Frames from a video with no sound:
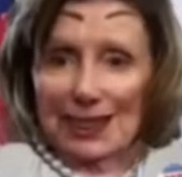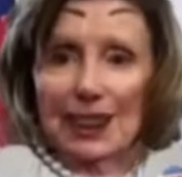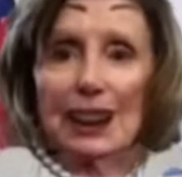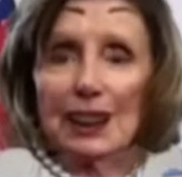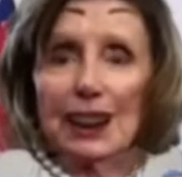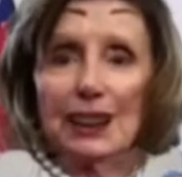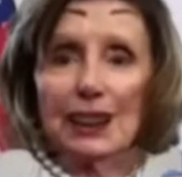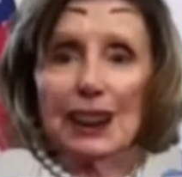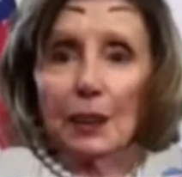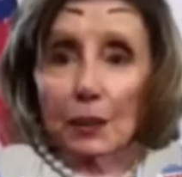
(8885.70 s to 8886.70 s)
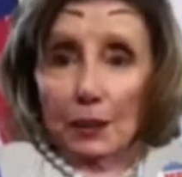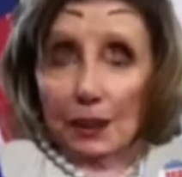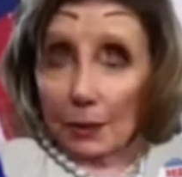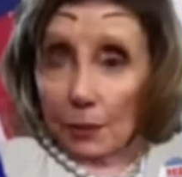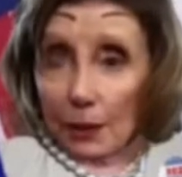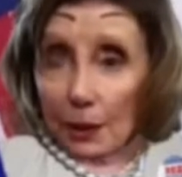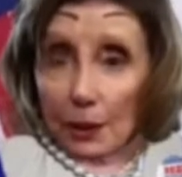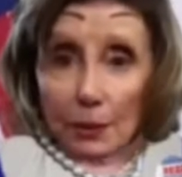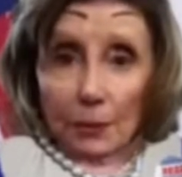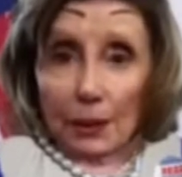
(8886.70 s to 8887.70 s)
temperature. what? What? Sorry,